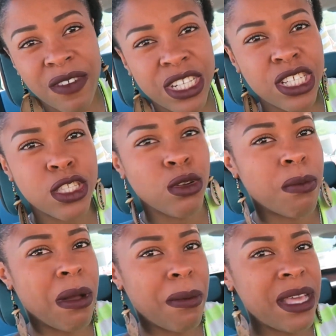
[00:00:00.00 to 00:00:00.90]
veggie store.
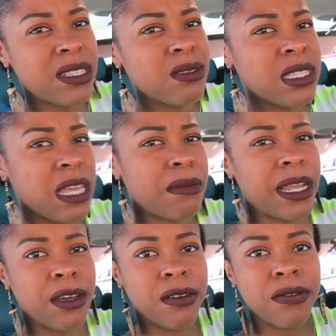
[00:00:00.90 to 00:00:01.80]
Papa is outside, my
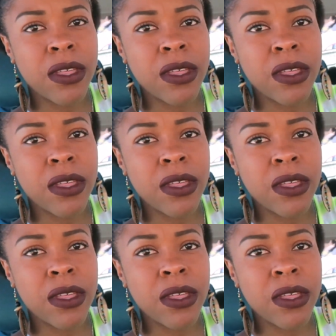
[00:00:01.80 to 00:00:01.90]
love.